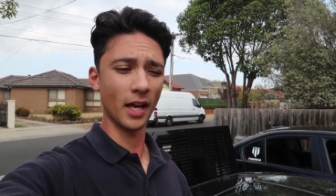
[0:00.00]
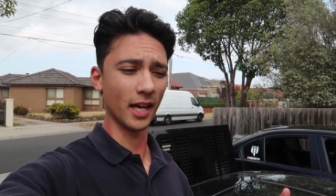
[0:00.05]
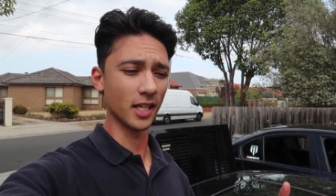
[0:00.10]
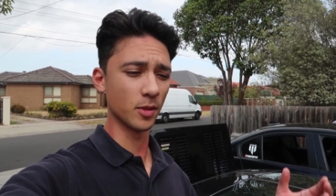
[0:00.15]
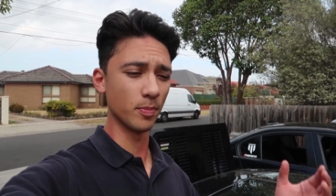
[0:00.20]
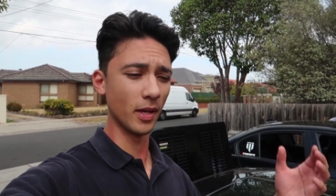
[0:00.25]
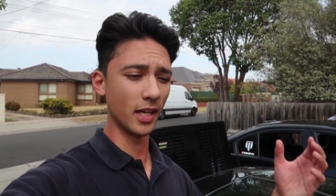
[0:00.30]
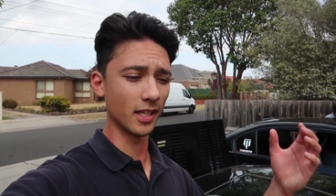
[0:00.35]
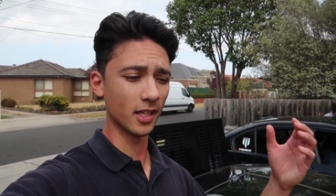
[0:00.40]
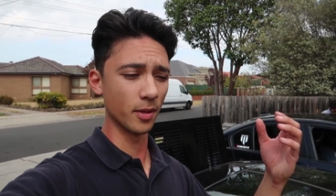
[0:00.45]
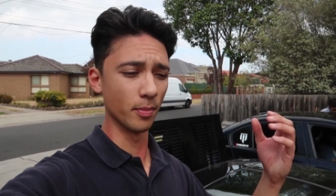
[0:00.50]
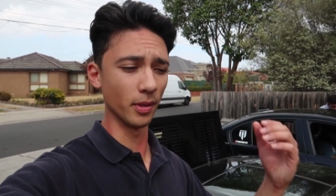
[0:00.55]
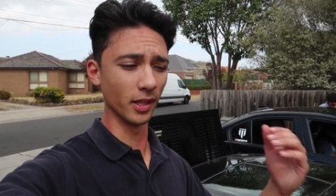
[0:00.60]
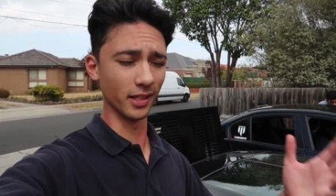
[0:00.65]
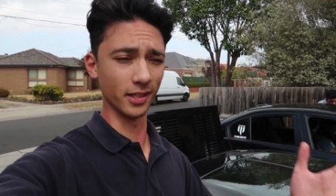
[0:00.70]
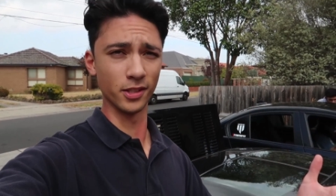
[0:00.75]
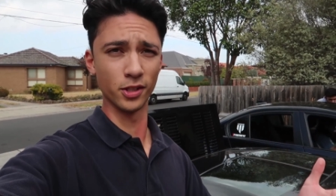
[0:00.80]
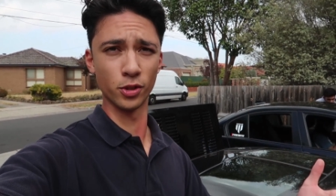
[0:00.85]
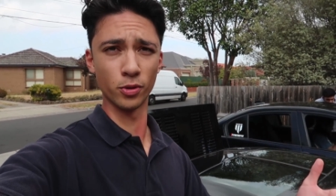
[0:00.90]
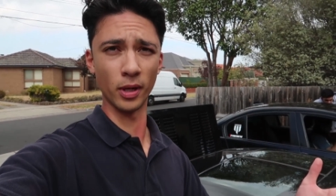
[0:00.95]
has been
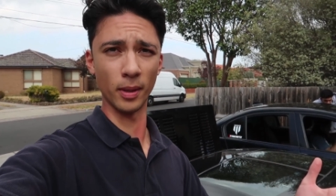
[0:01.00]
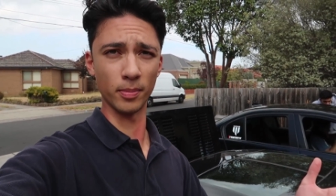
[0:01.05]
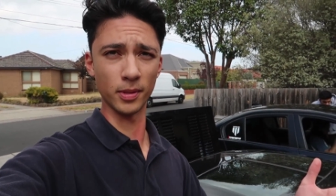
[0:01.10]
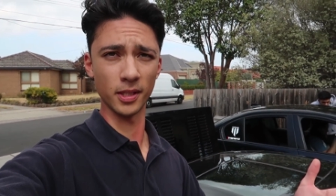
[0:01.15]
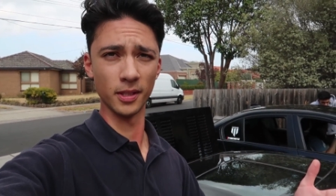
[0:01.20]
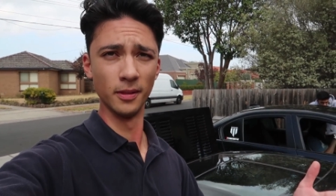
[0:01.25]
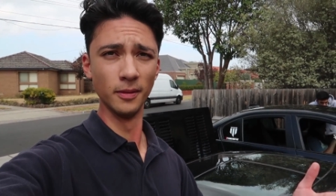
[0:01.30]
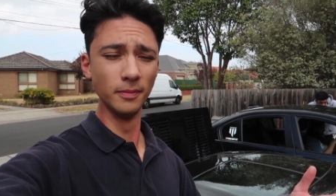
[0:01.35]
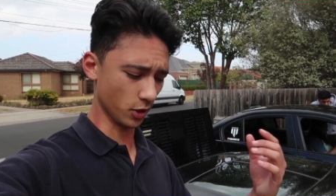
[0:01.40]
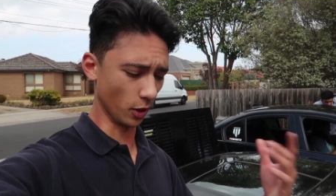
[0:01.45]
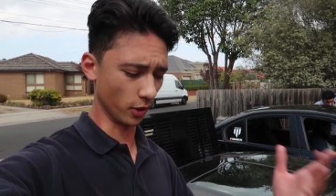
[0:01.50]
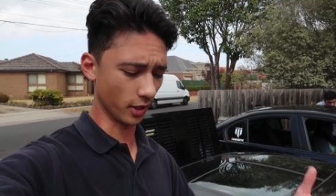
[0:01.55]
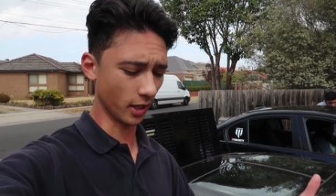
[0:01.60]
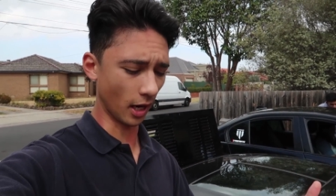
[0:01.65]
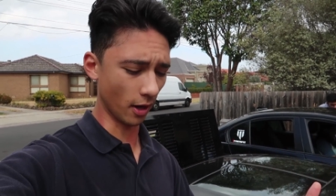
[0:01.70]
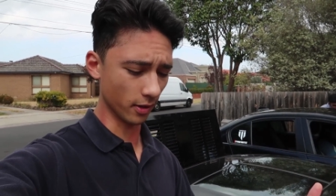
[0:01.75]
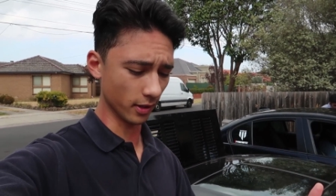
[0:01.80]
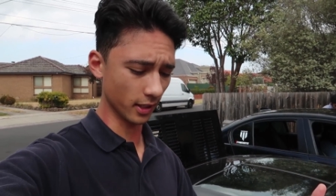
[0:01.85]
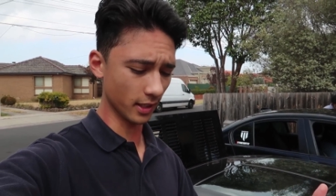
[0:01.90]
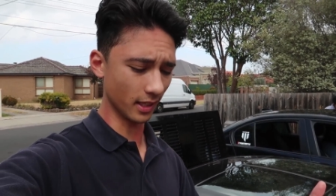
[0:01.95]
completely stripped. So
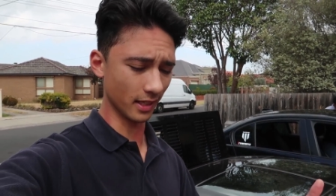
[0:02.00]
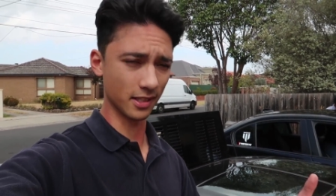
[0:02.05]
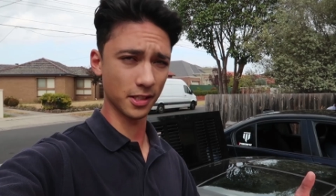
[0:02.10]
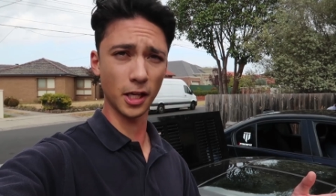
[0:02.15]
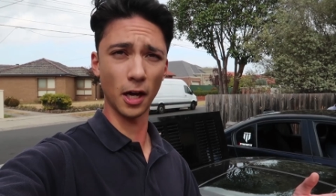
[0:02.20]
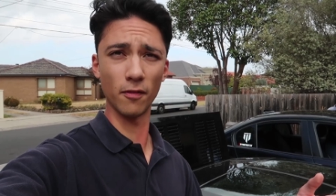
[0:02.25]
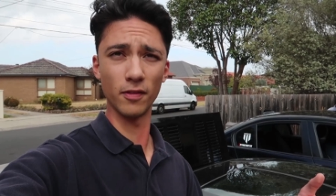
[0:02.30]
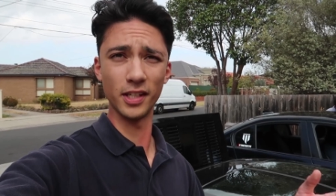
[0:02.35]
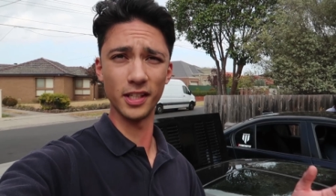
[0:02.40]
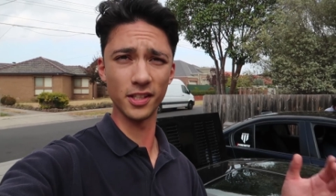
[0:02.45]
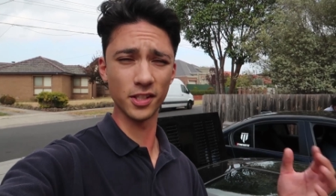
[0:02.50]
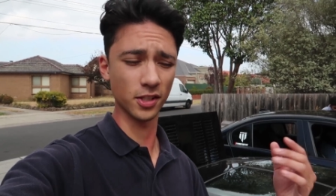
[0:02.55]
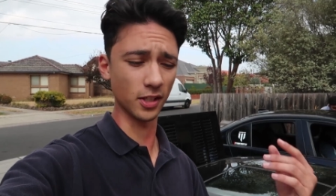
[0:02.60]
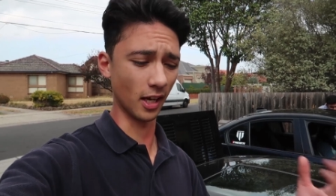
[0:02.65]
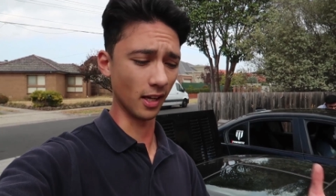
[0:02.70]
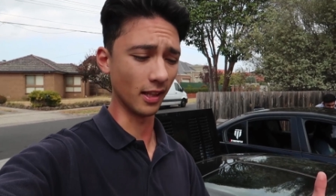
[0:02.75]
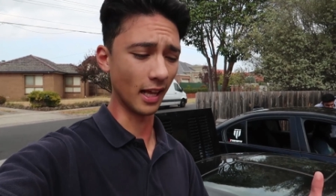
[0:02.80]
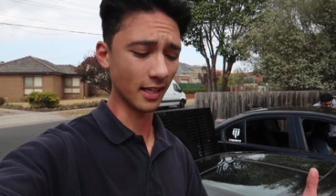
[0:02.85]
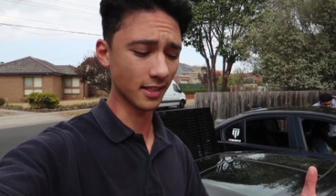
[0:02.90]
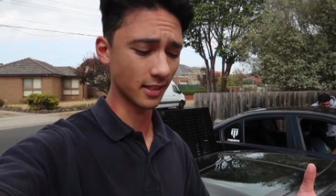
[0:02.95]
currently it's covered in
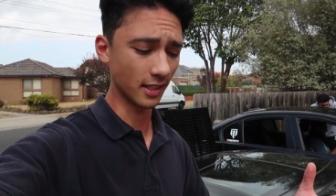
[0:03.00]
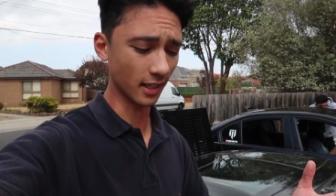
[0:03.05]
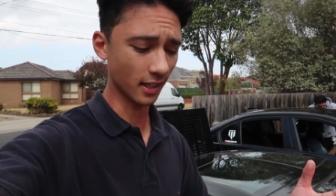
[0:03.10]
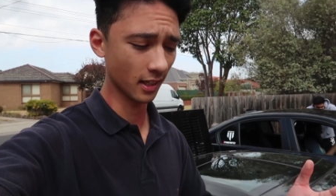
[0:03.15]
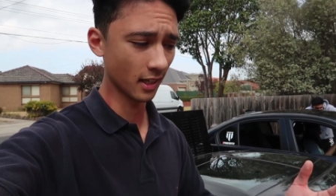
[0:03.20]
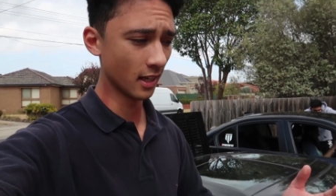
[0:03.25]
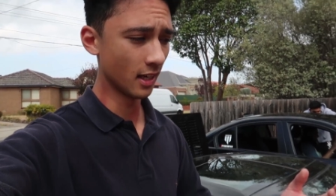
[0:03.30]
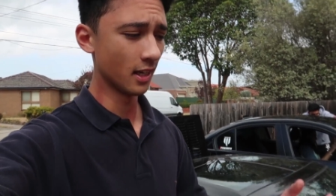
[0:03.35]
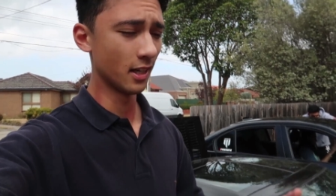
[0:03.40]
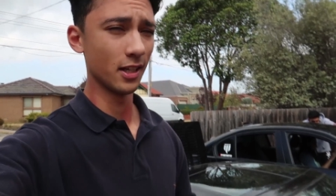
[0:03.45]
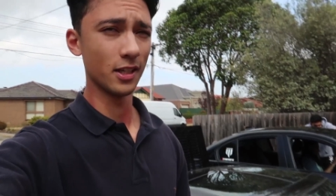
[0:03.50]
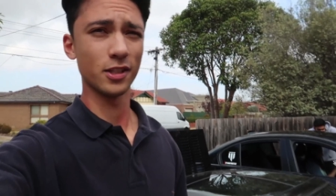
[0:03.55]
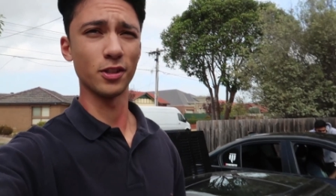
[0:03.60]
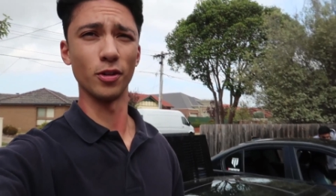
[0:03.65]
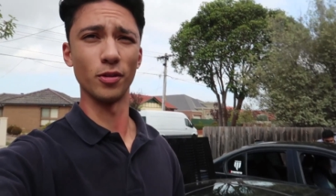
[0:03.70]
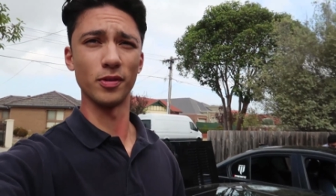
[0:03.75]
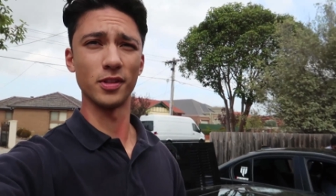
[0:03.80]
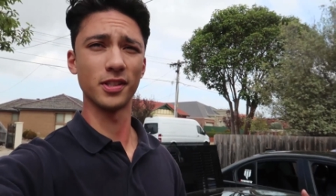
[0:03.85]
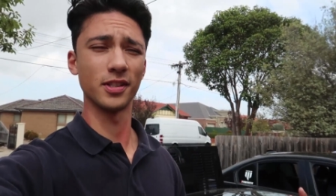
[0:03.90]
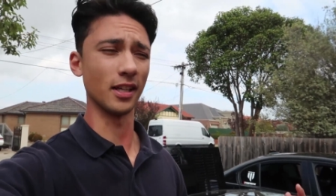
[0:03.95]
silastic,
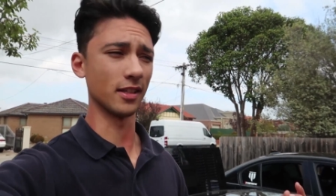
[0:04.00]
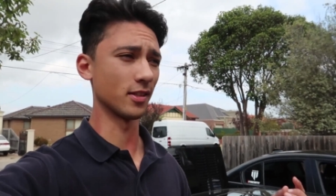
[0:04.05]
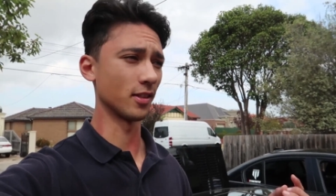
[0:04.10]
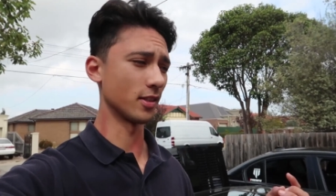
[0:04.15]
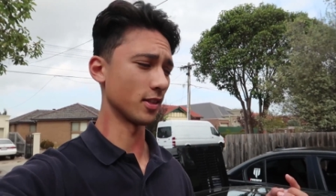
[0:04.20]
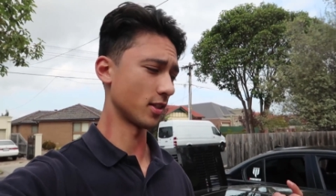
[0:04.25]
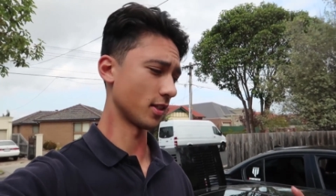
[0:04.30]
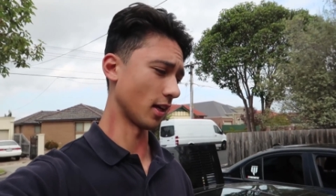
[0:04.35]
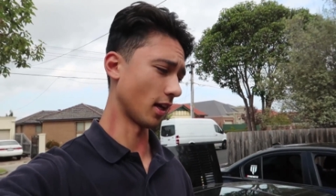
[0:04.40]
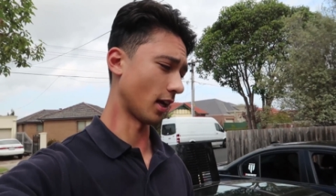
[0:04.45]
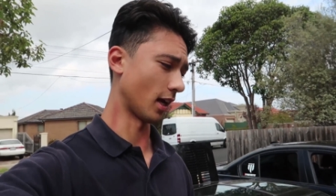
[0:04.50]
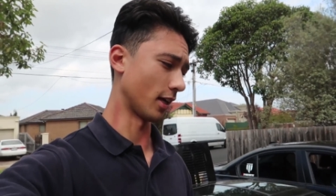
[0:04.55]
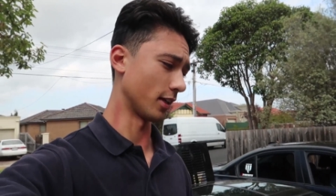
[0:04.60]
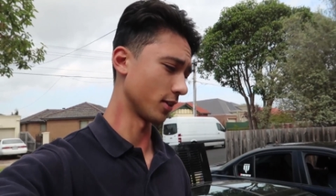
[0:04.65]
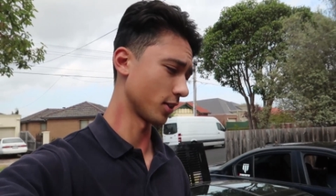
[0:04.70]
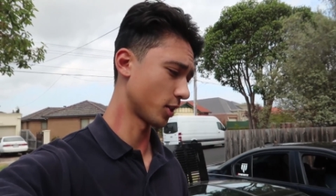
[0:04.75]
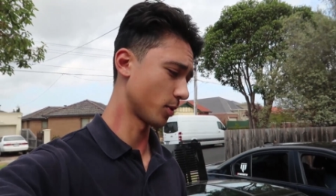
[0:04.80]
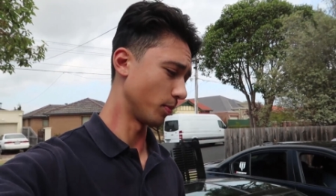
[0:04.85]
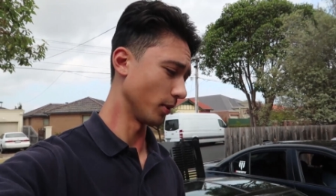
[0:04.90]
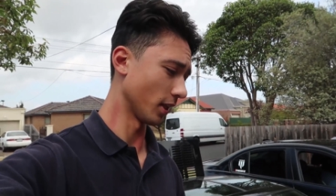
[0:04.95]
so it doesn't
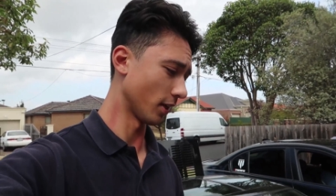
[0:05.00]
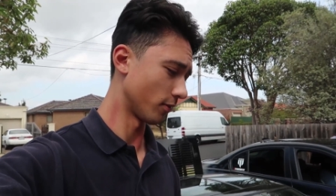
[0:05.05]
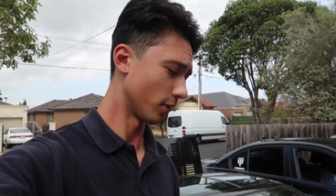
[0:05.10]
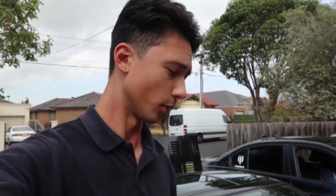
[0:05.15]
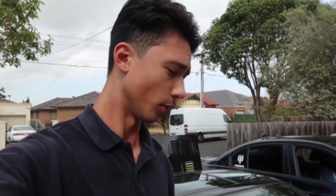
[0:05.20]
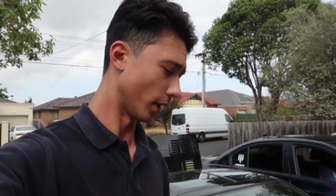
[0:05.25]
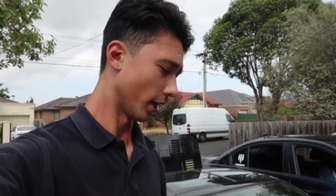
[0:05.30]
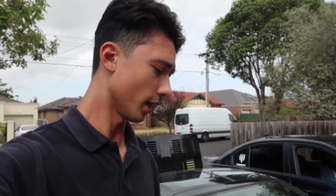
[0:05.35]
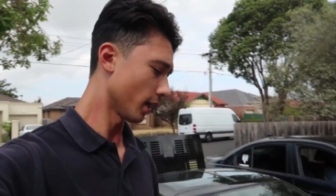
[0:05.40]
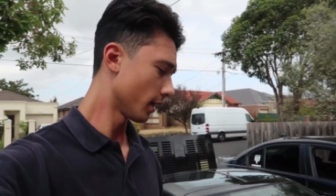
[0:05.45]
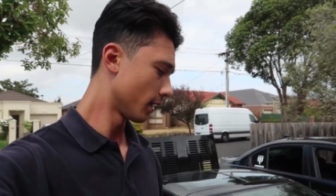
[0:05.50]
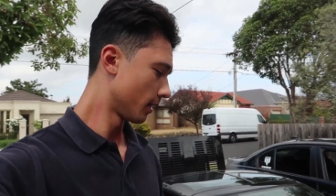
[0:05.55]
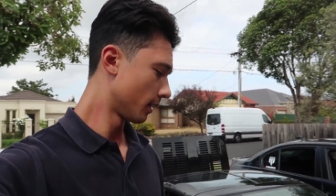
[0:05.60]
uh, spill everywhere,